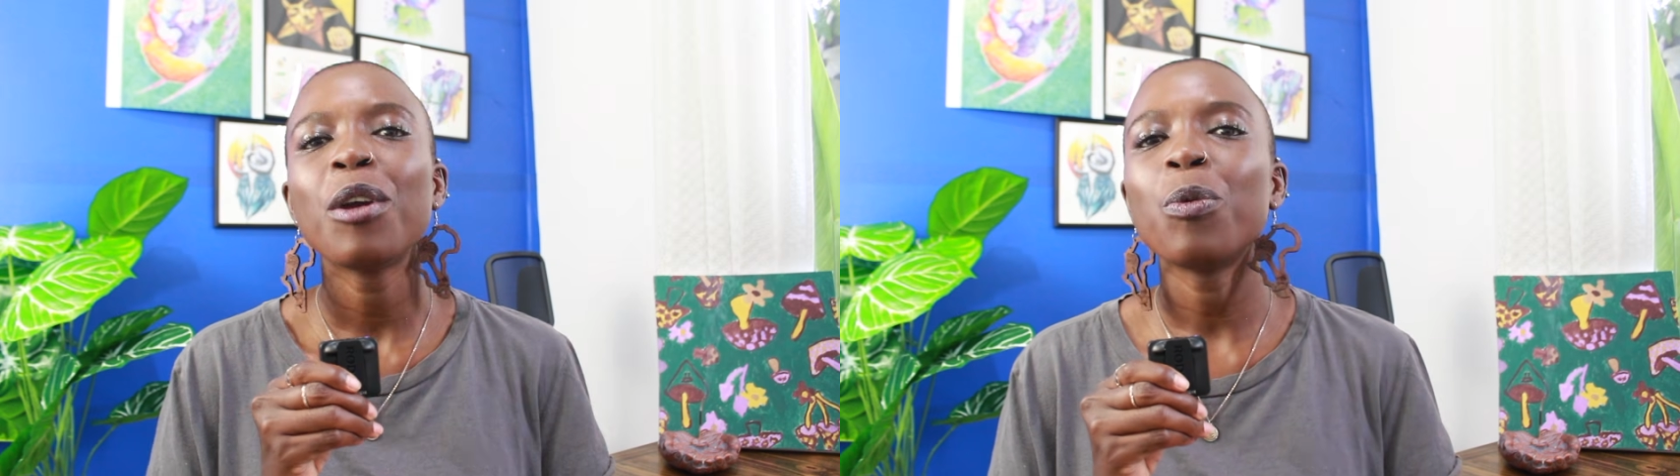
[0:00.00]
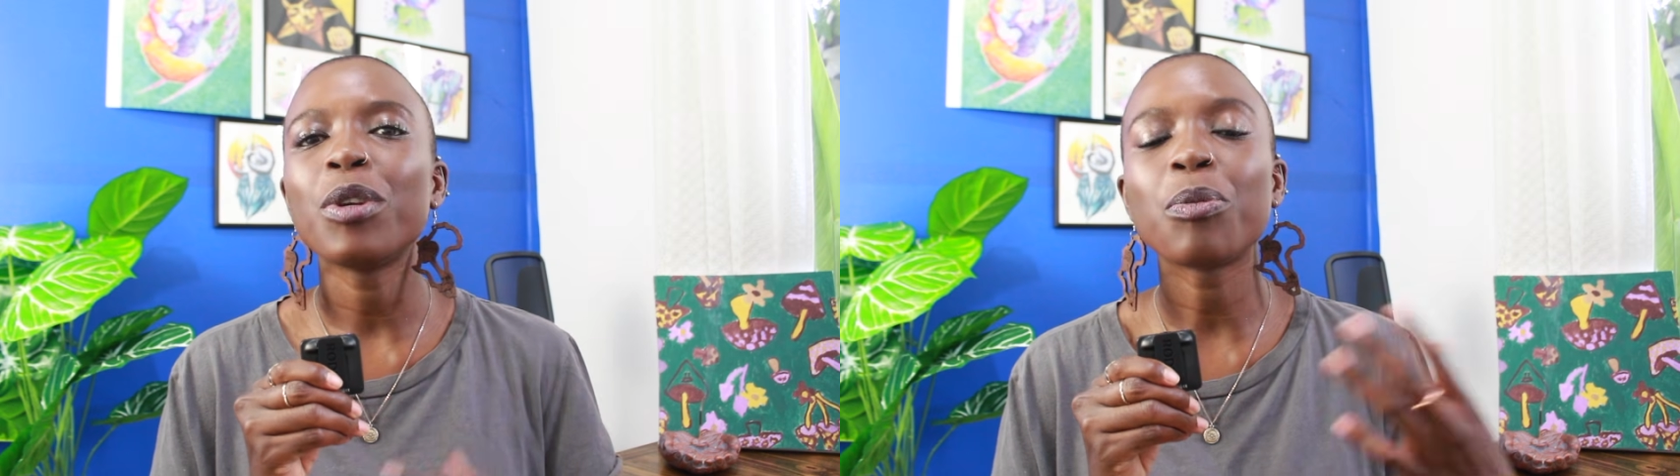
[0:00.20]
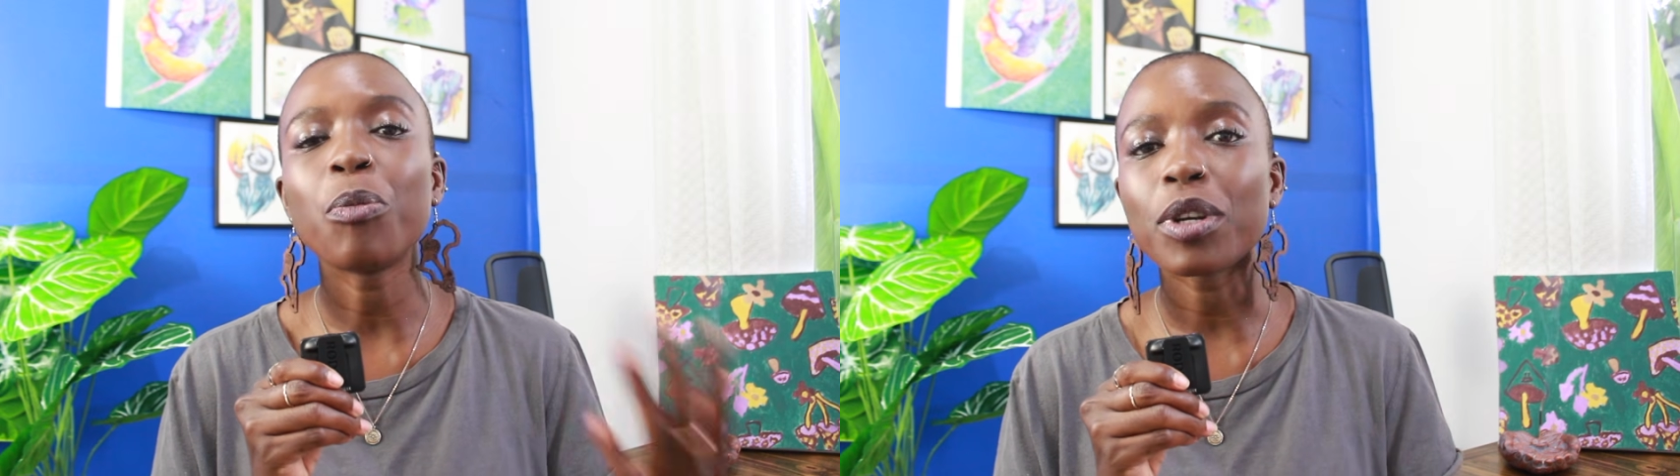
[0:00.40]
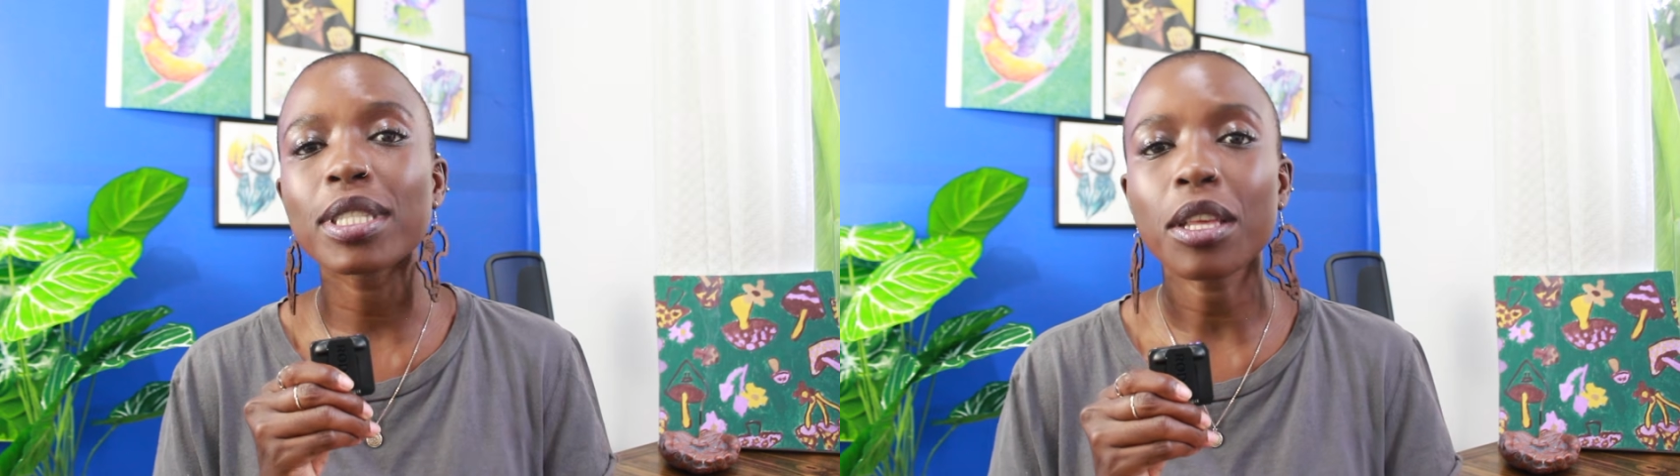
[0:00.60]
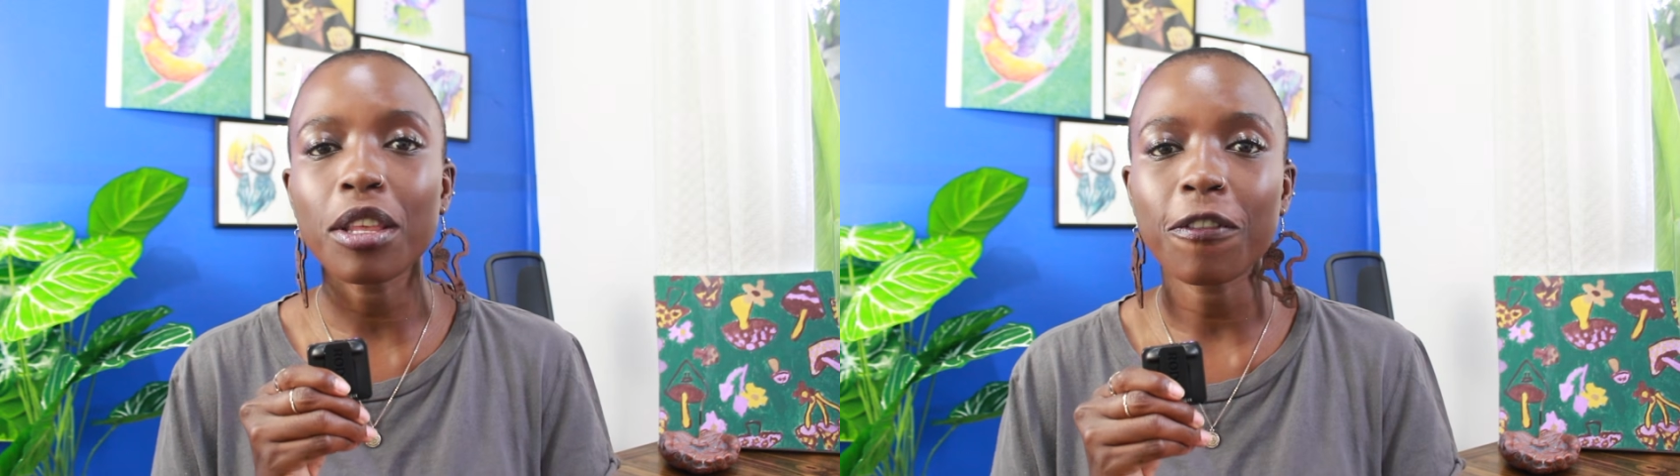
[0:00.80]
which most
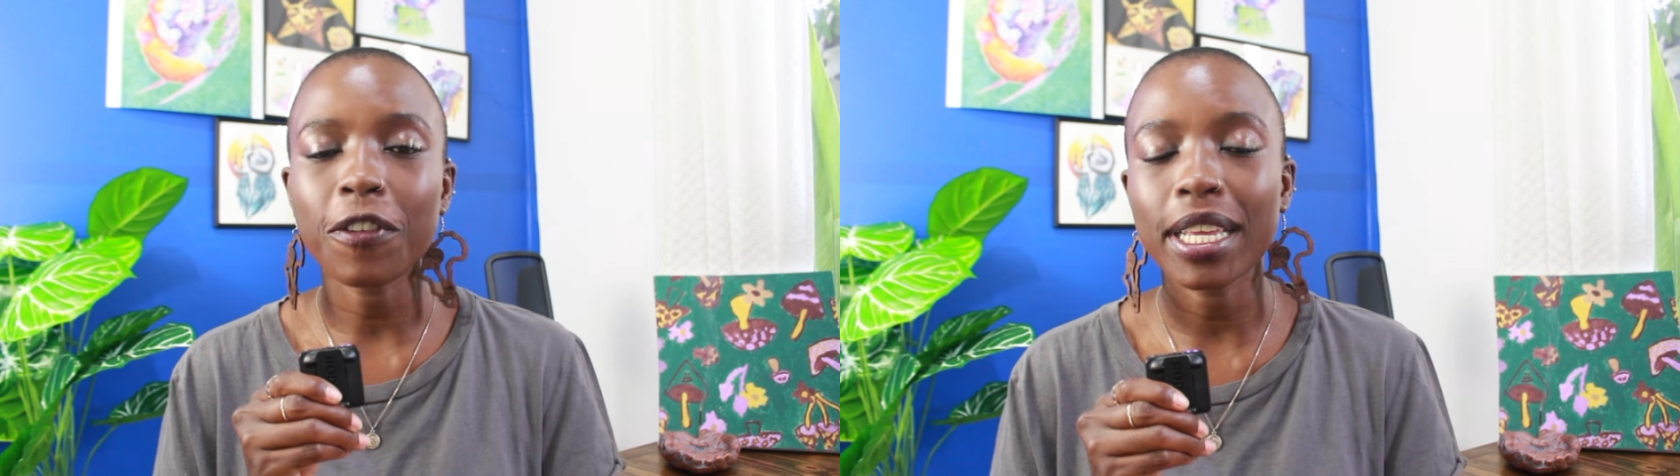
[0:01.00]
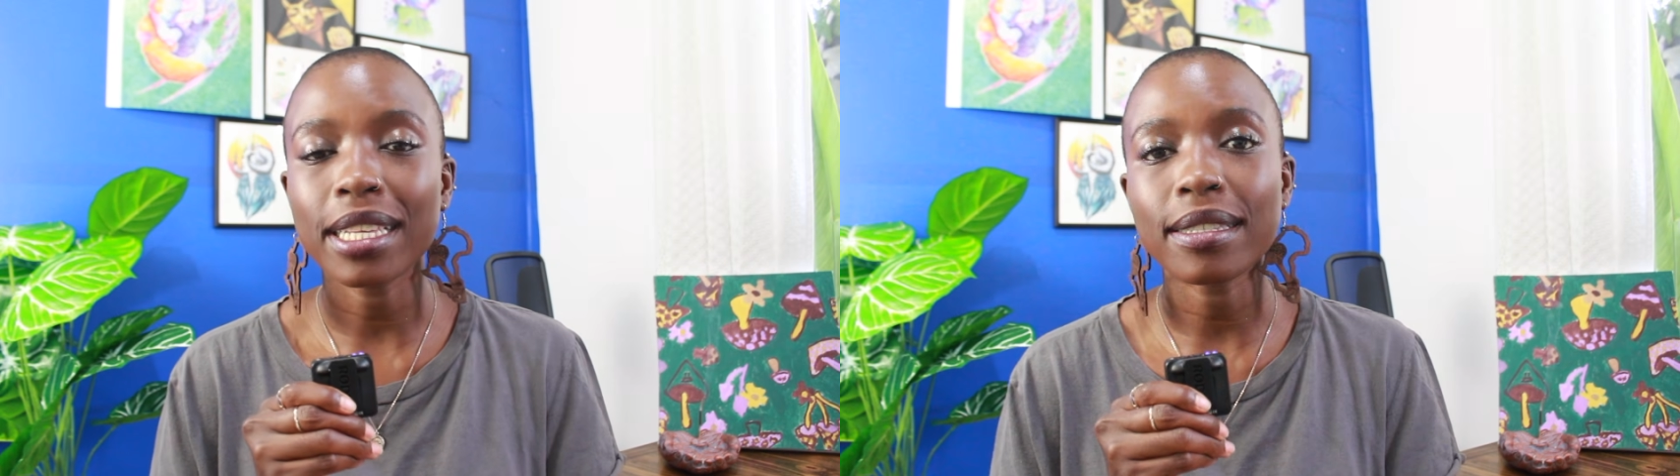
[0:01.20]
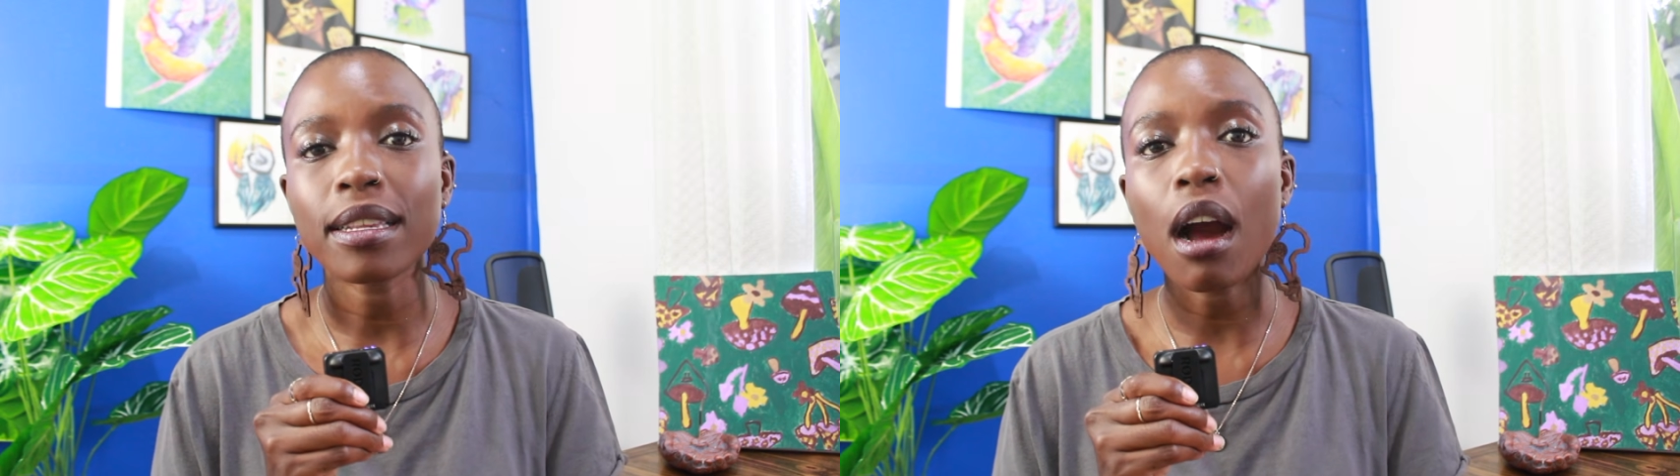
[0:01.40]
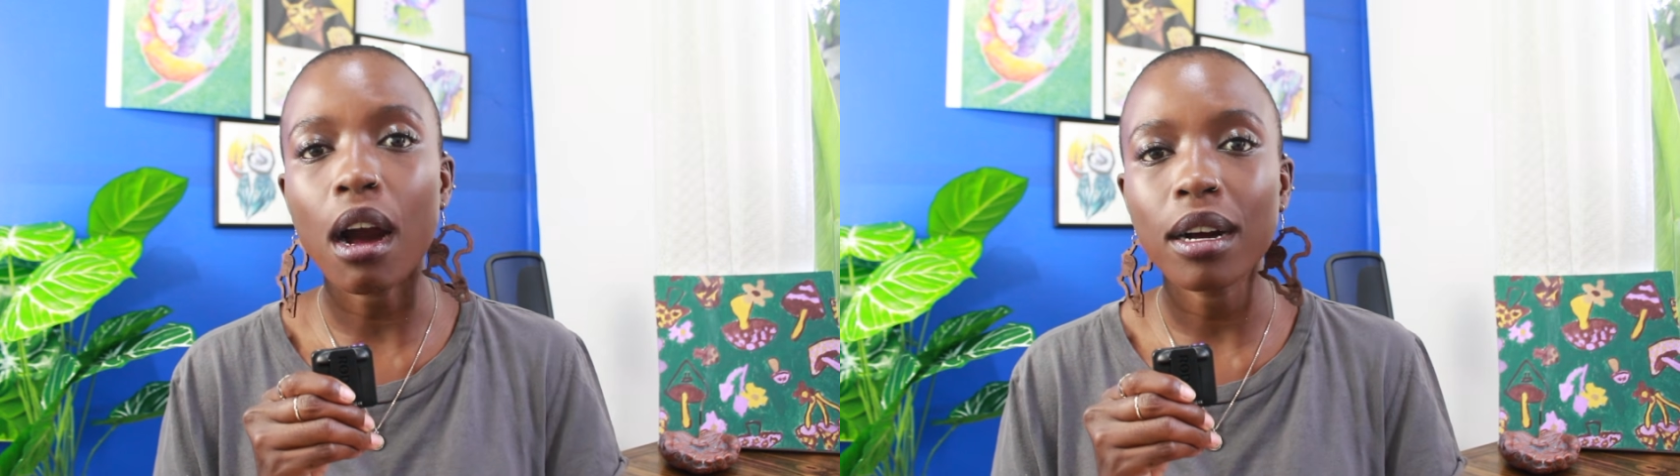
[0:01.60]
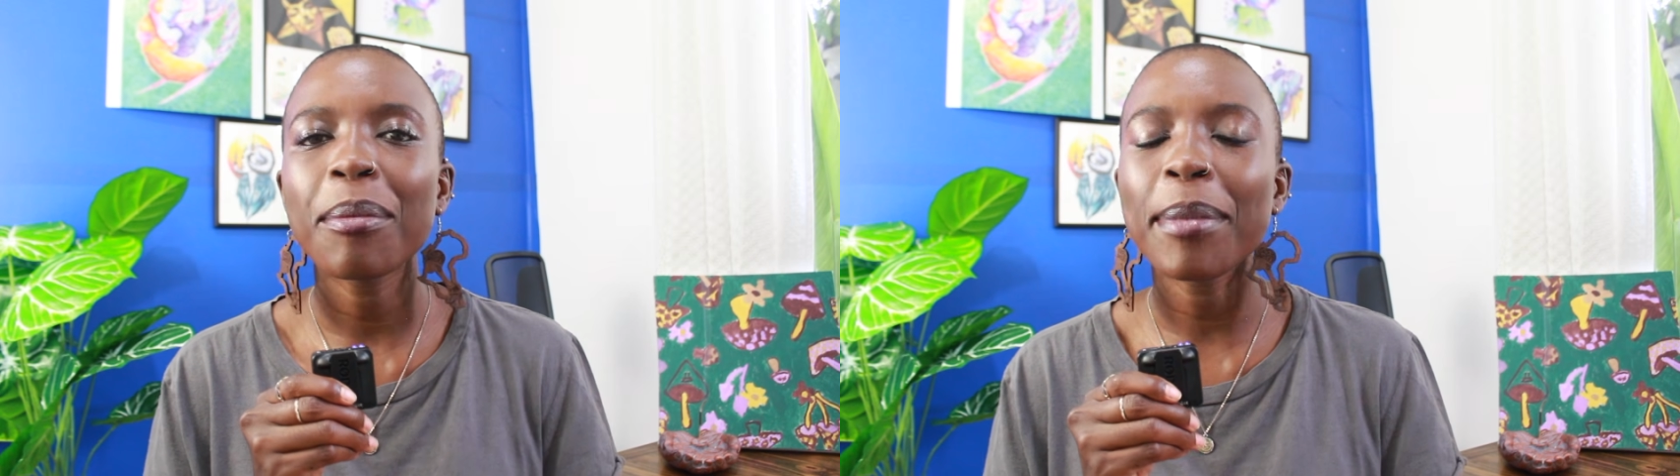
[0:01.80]
South Africans are.